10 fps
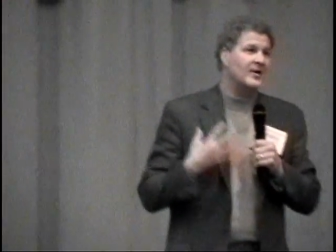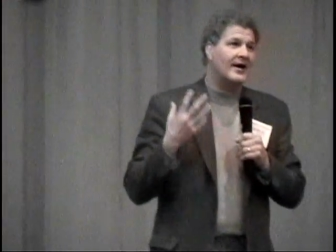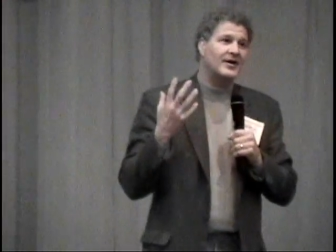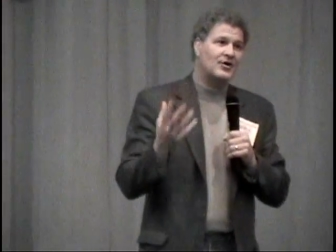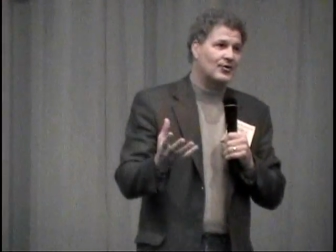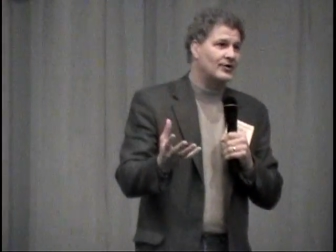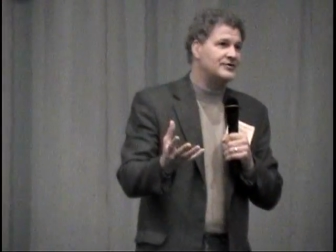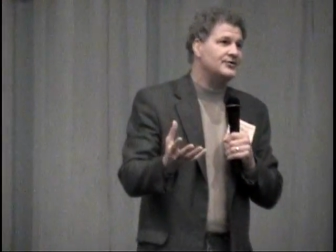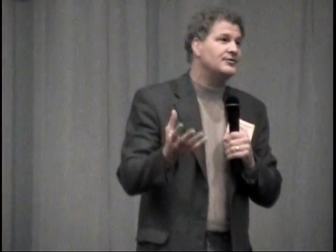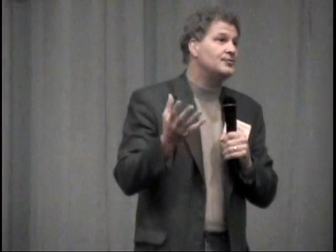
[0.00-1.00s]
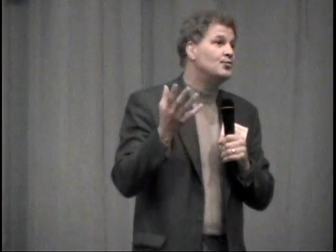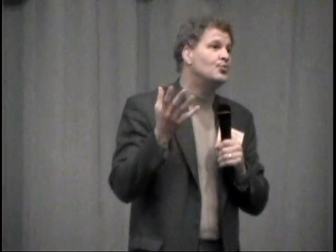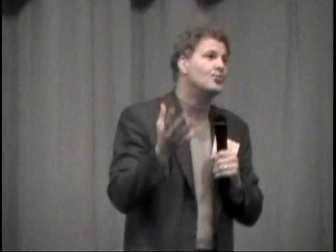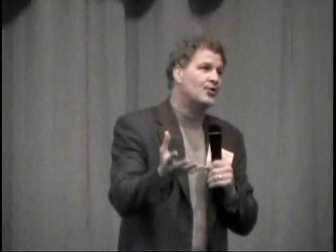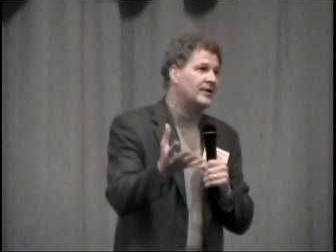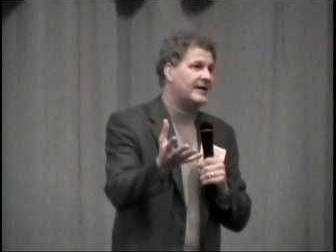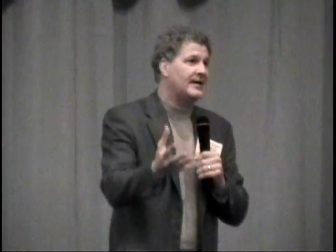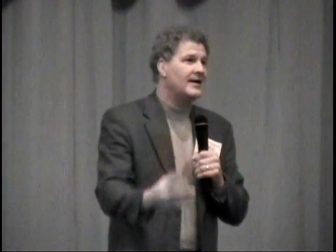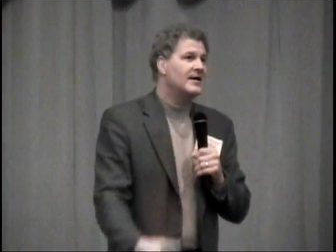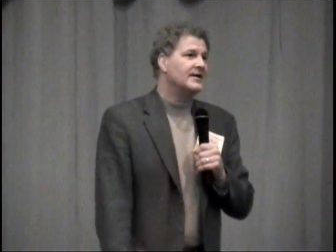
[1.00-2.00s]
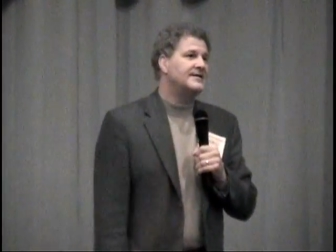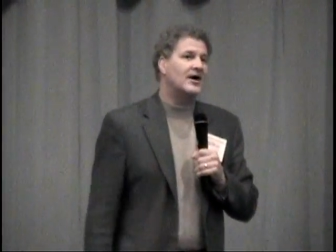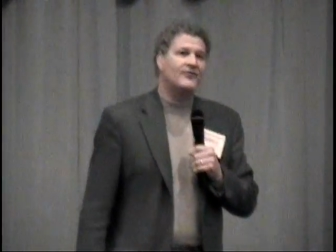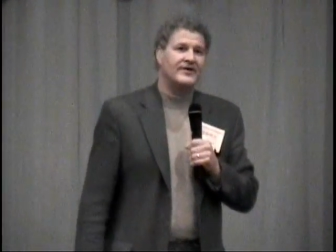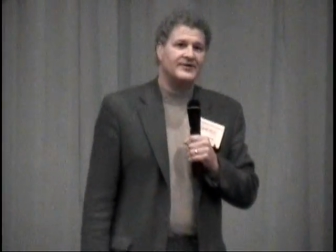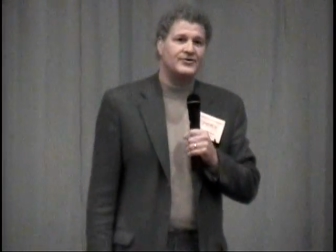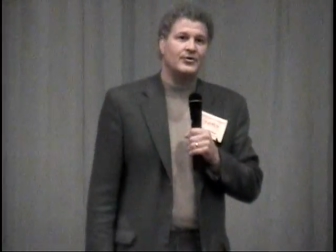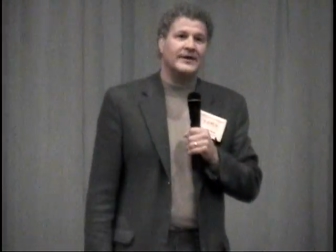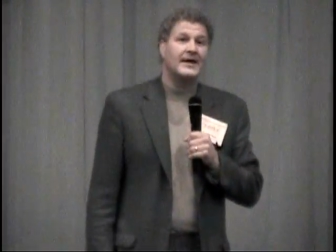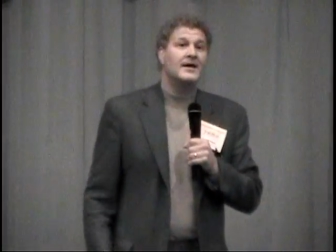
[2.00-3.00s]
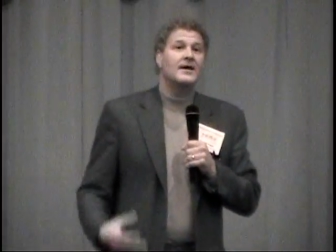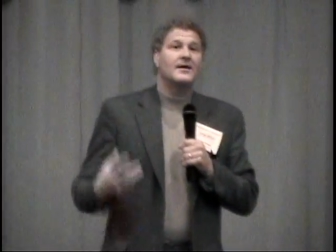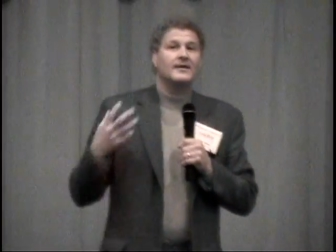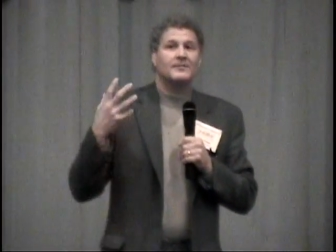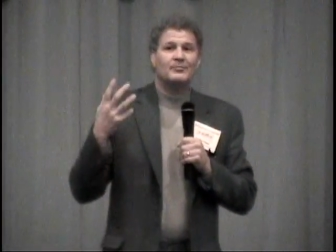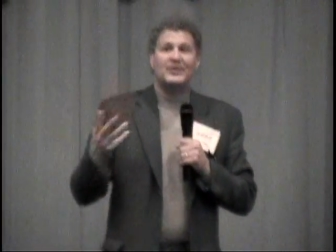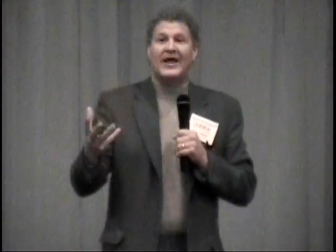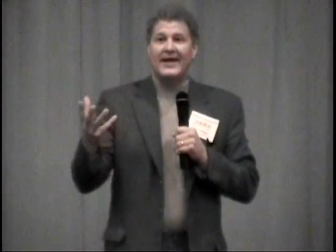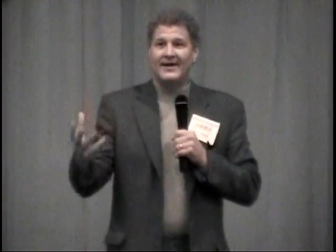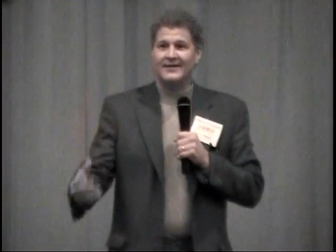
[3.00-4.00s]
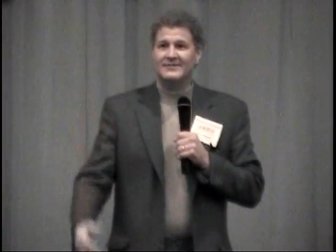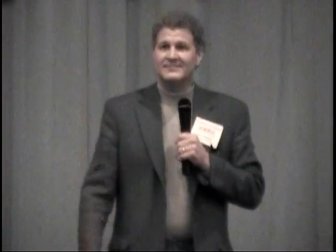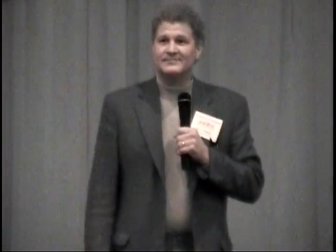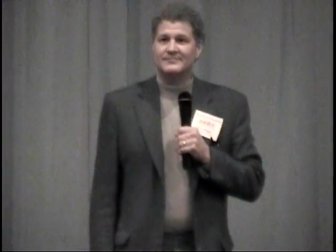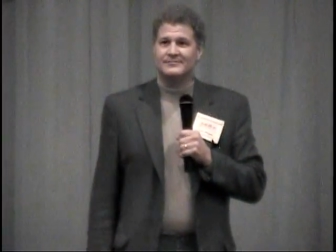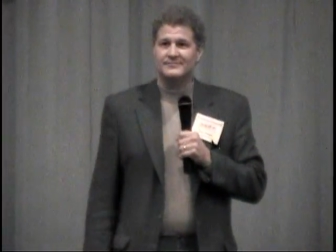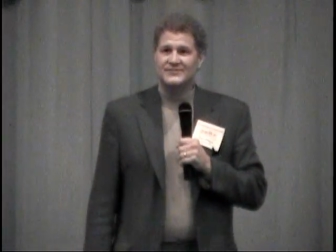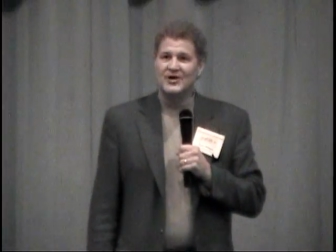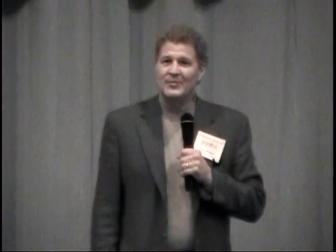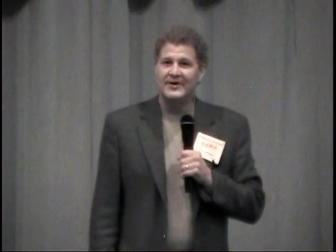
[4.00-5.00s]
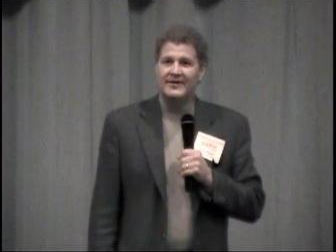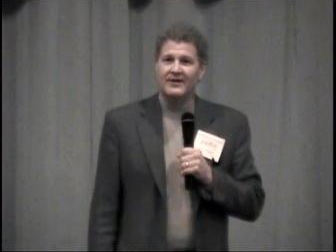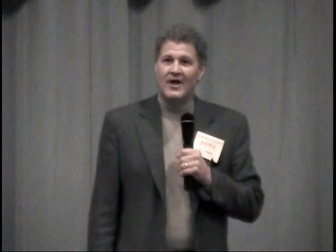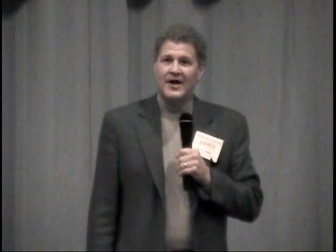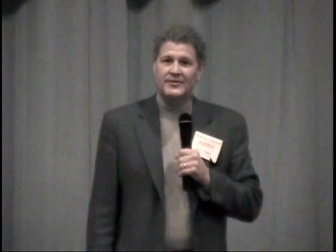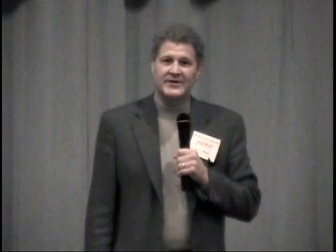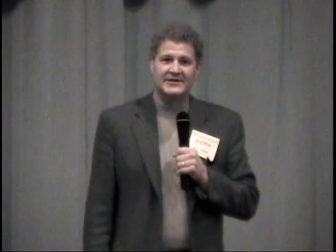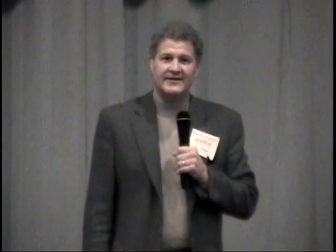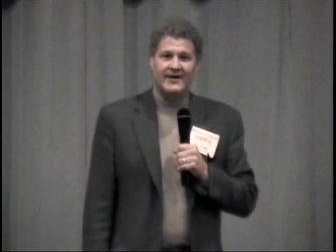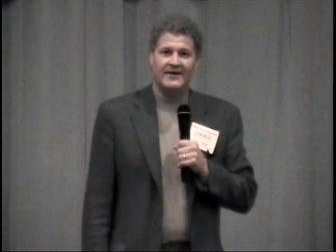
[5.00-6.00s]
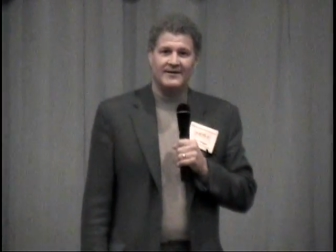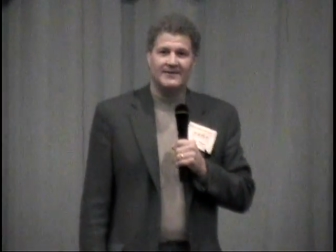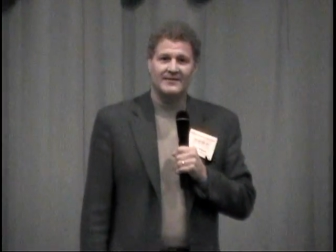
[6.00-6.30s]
me, but I encourage you, really delve into it. Play. Jump into the lottery today.